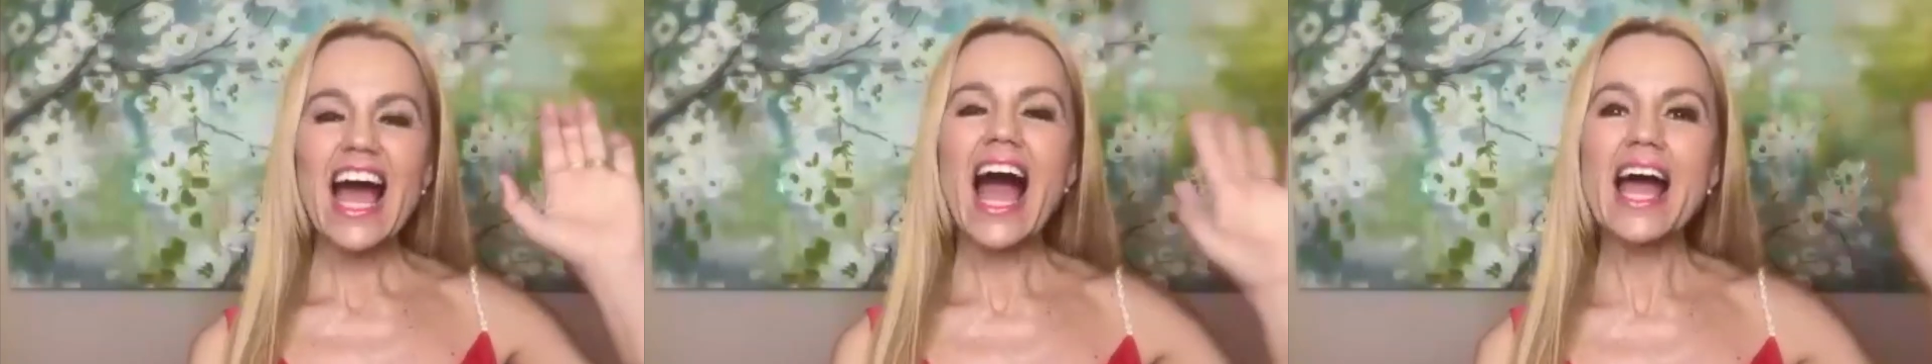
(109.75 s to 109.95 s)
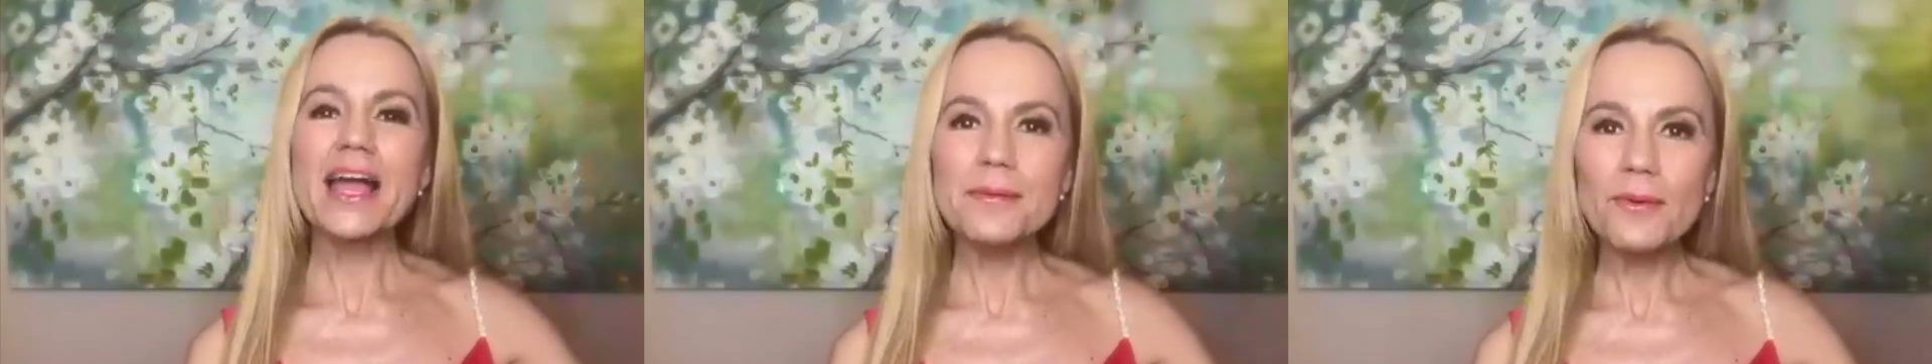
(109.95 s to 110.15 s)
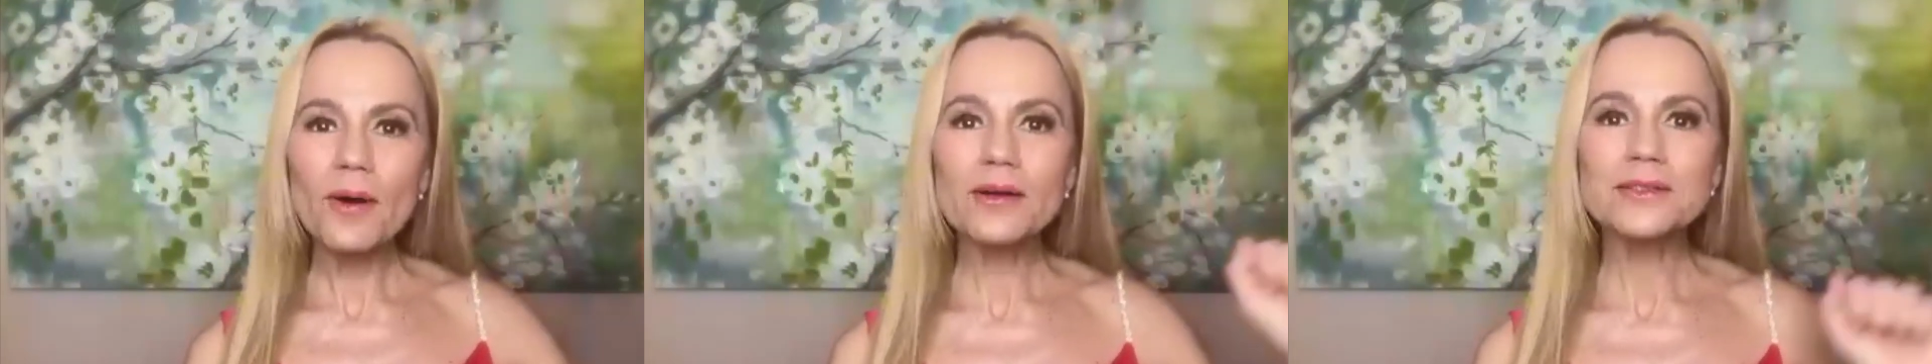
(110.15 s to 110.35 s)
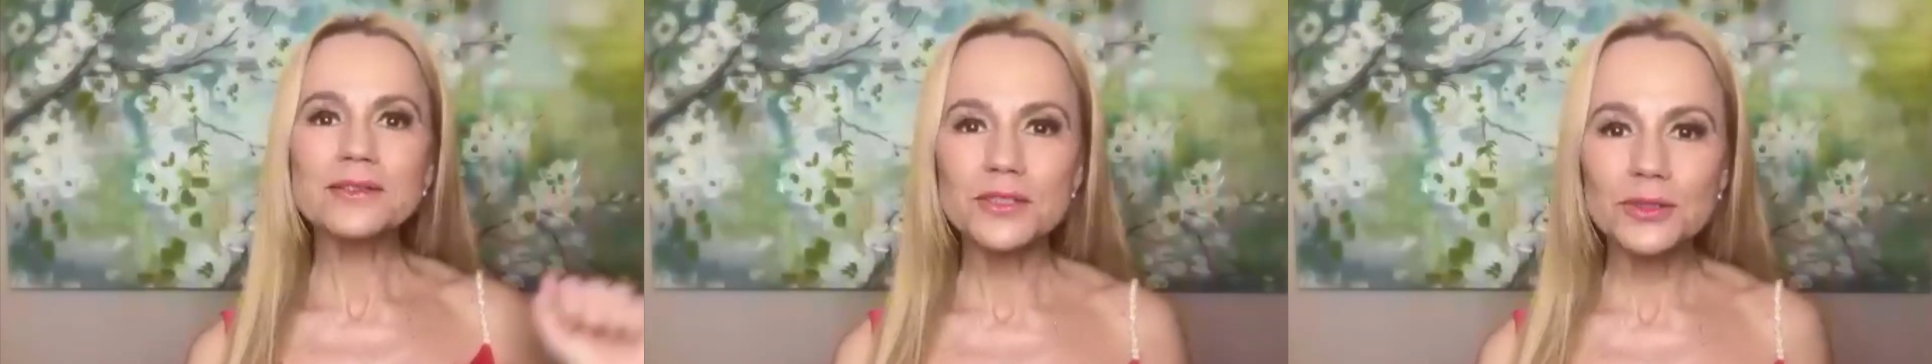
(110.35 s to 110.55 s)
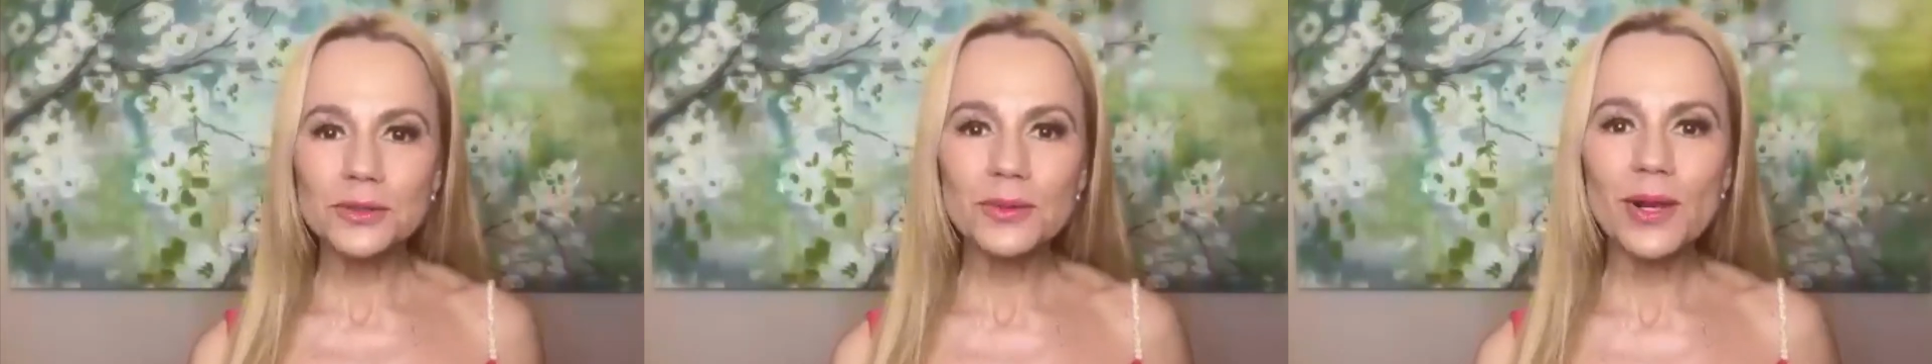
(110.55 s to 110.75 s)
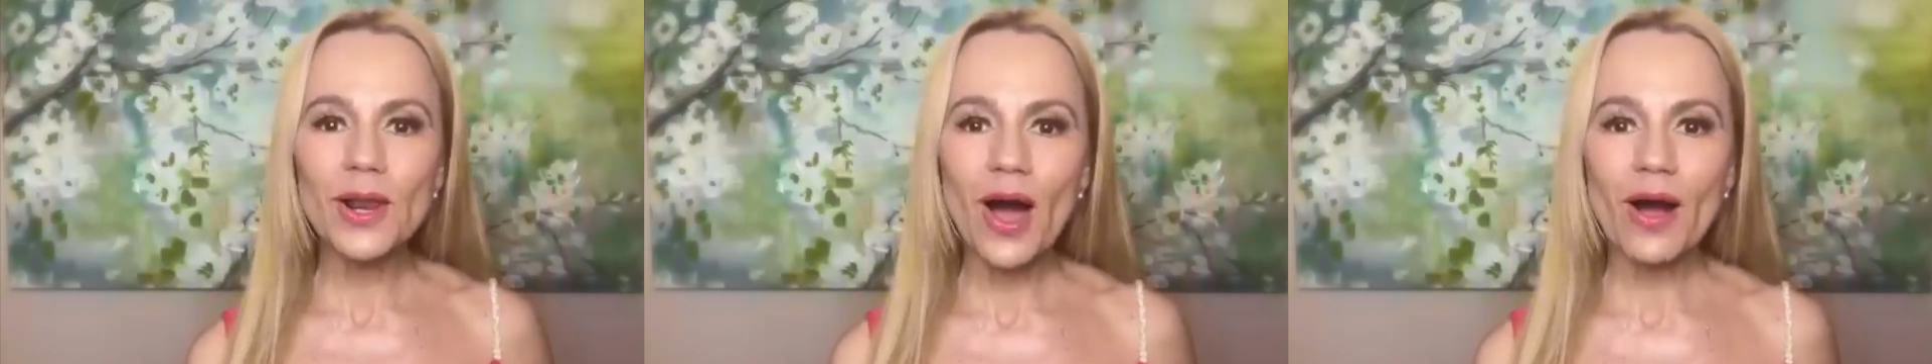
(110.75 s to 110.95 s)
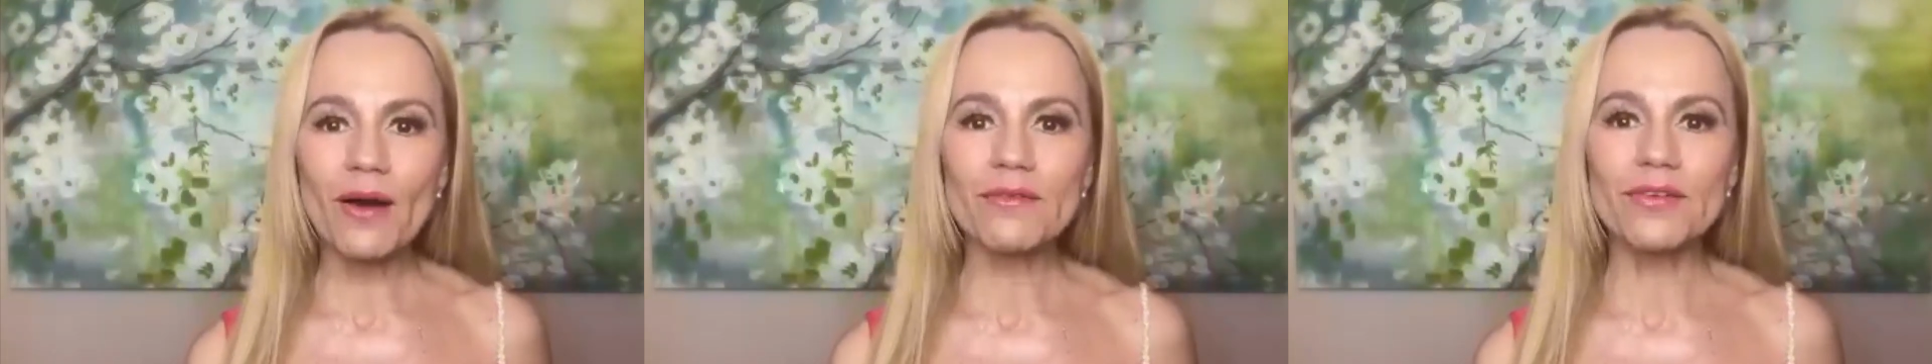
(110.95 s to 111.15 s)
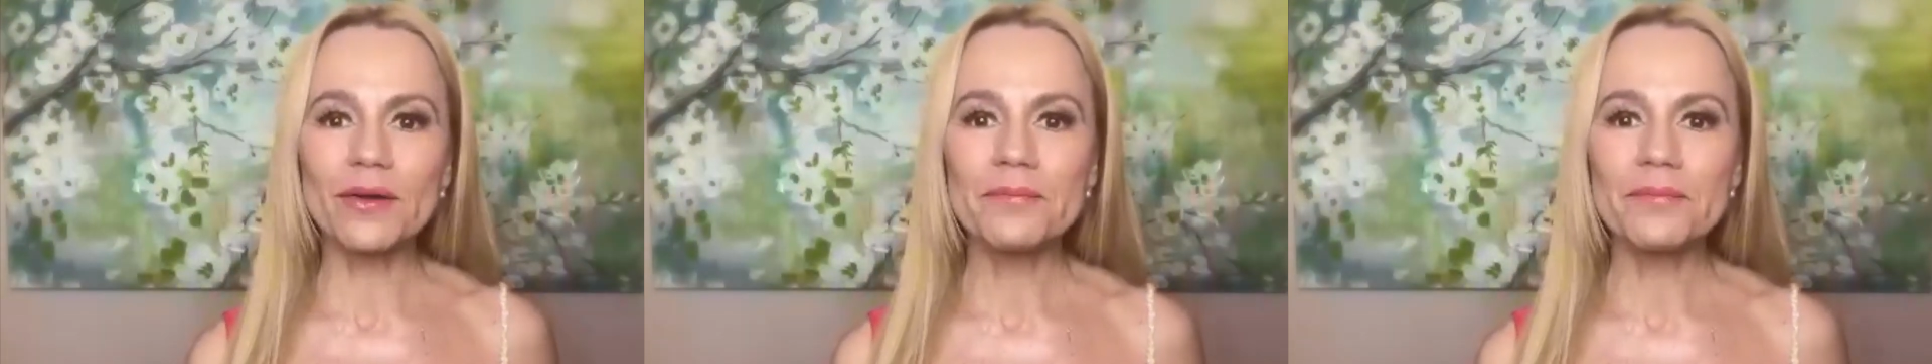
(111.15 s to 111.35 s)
I want true love."